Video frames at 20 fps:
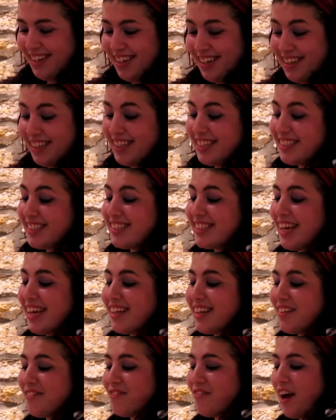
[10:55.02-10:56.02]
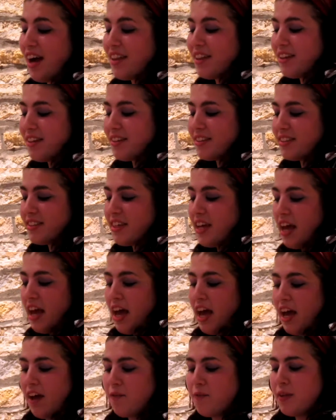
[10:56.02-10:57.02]
These stand-in fathers
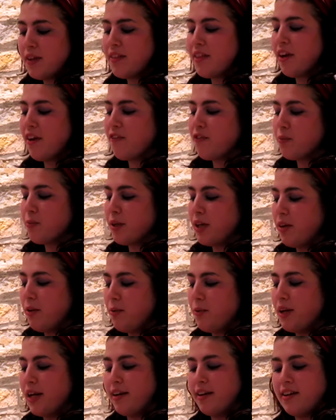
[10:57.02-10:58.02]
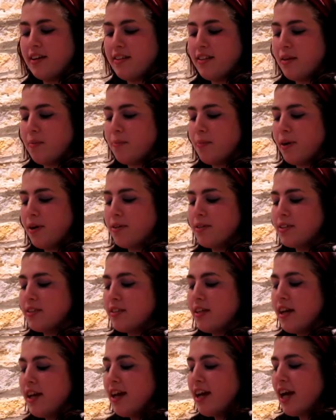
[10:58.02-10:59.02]
have been there for me when I needed them most
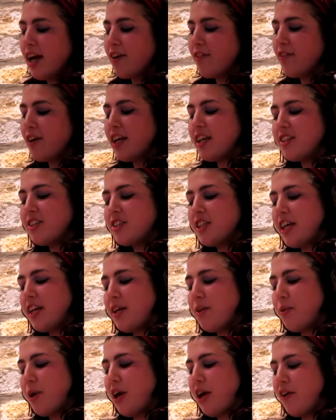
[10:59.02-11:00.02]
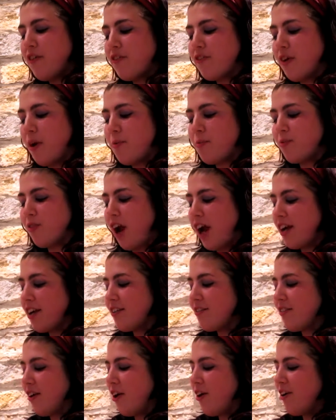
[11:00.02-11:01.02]
and range anywhere from rock
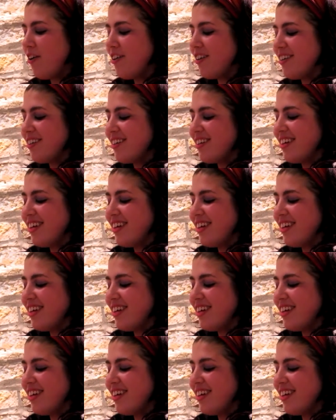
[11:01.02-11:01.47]
and roll,